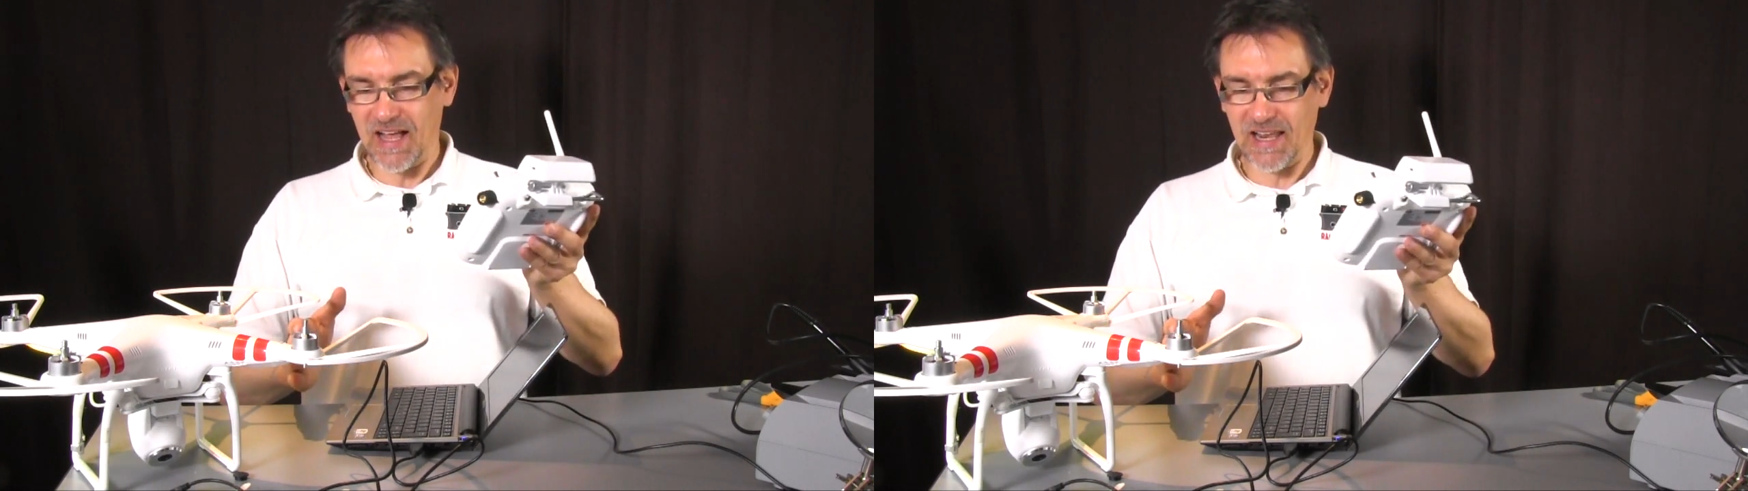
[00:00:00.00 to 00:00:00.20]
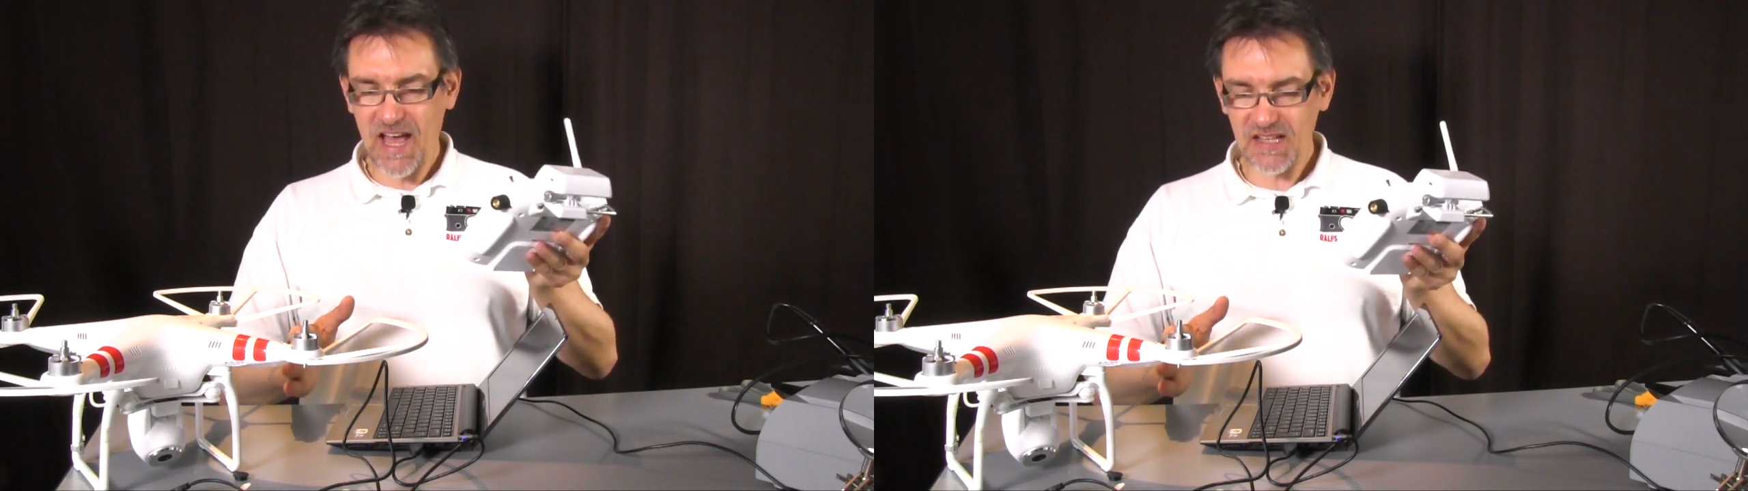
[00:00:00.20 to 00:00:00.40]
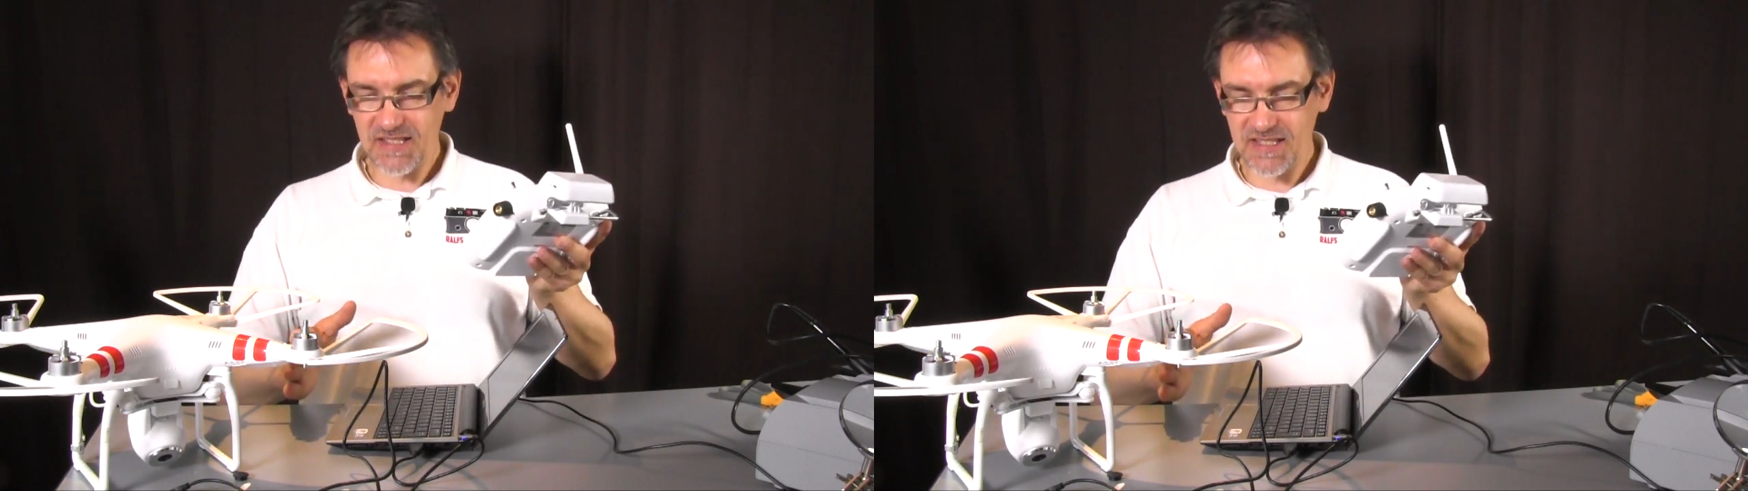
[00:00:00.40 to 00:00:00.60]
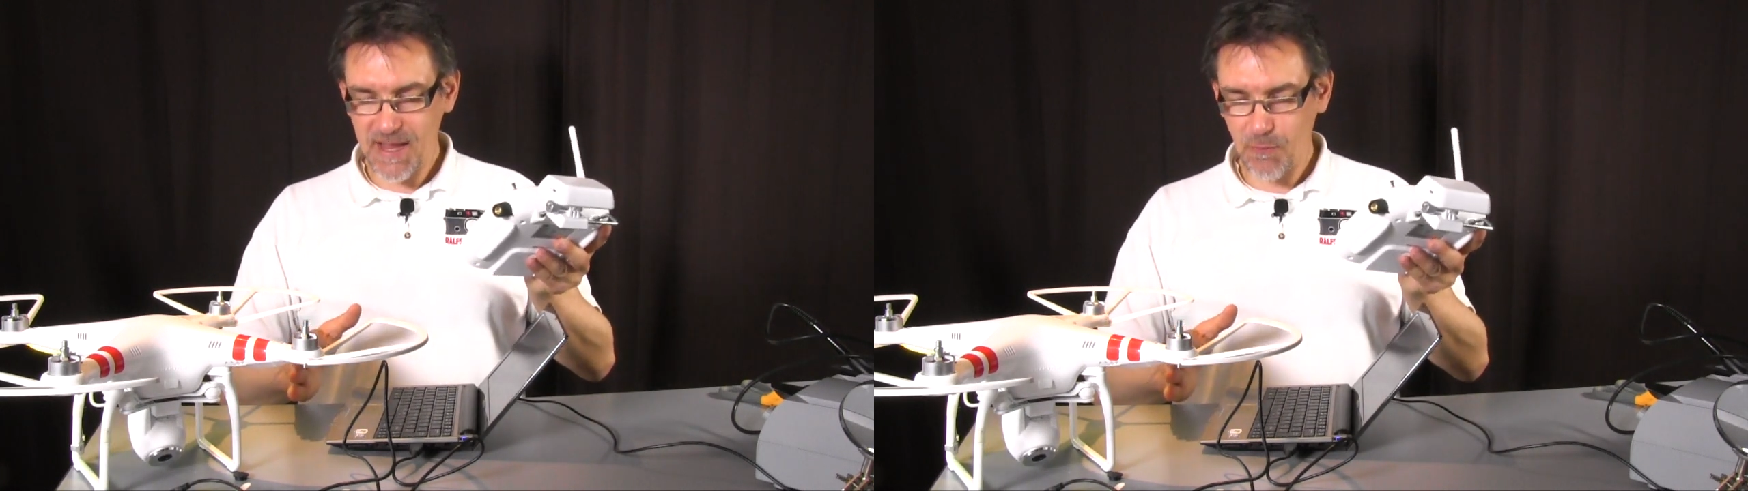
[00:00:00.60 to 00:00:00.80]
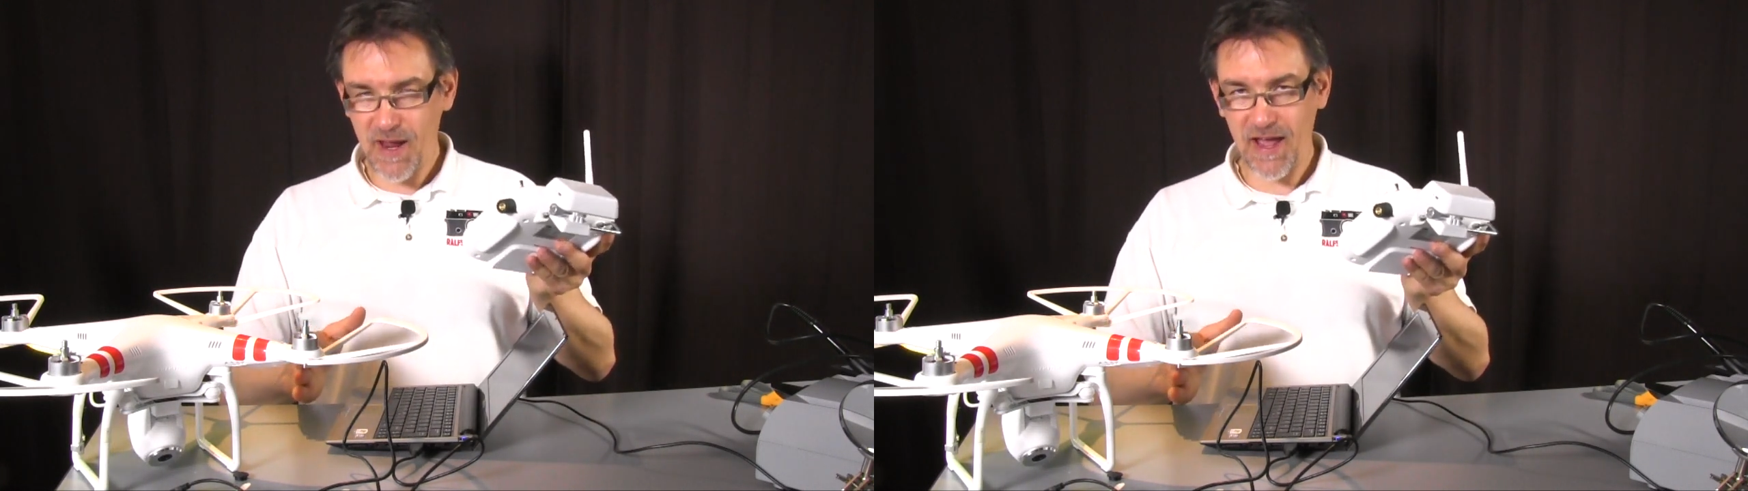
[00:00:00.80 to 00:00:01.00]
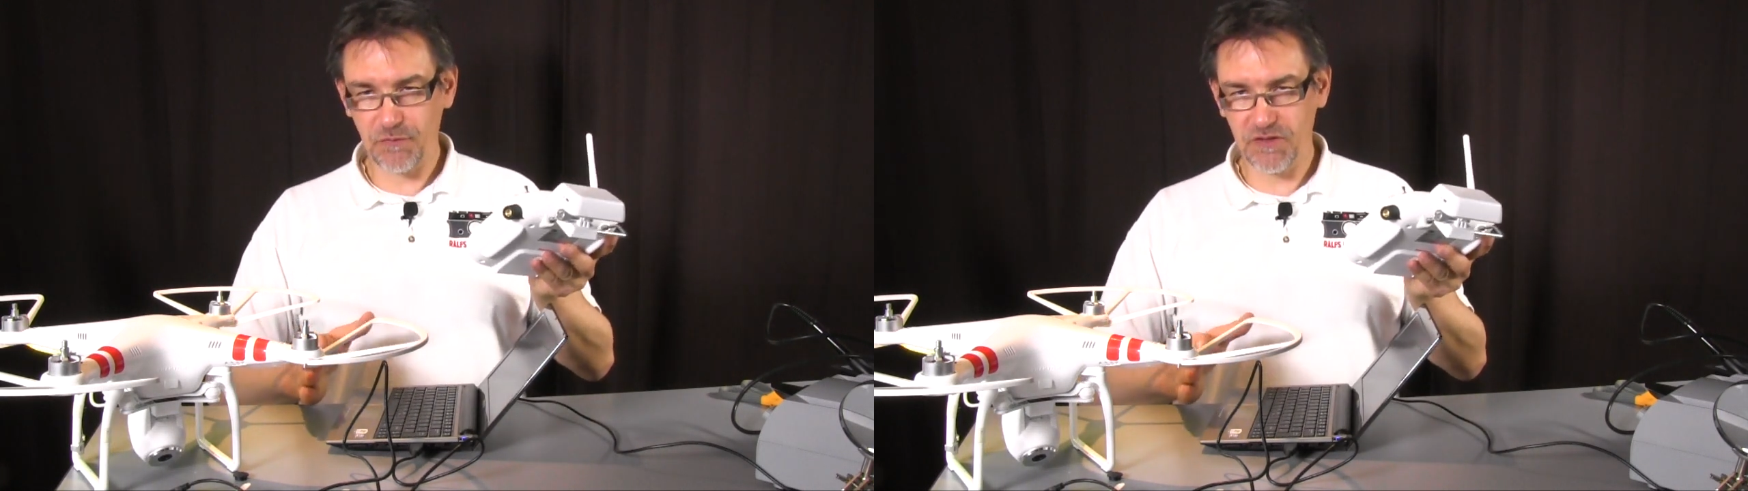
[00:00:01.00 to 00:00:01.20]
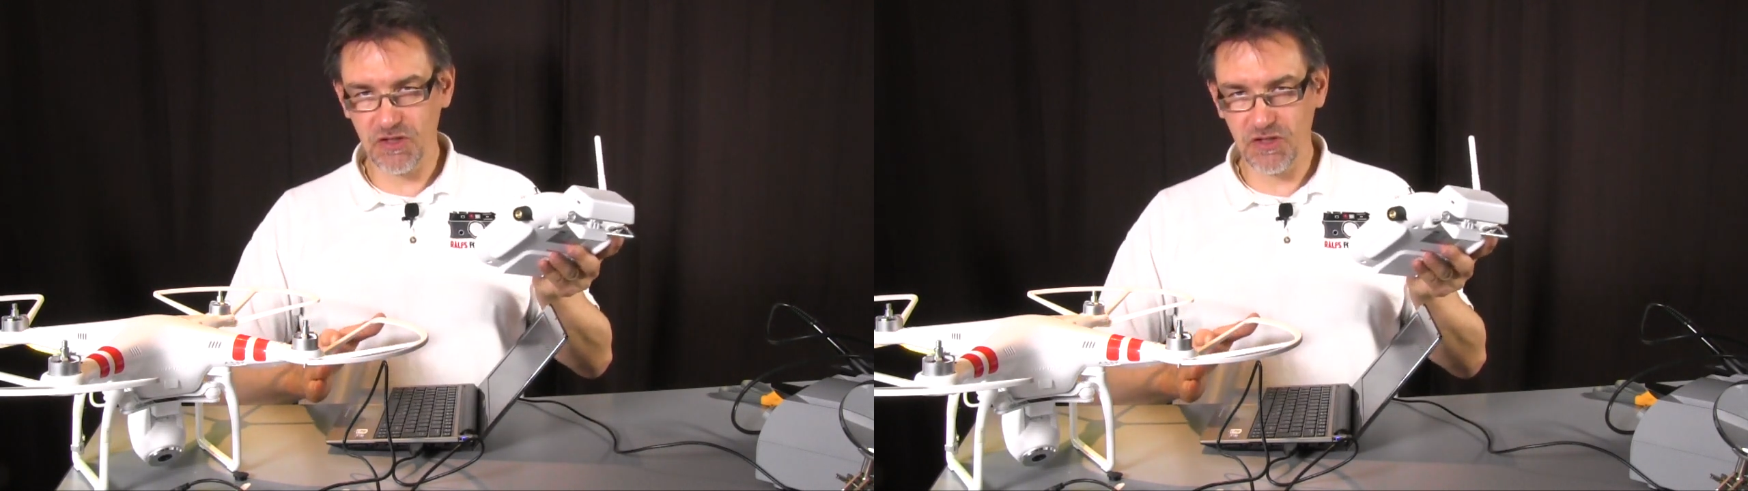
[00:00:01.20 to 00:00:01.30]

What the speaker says: Last step we have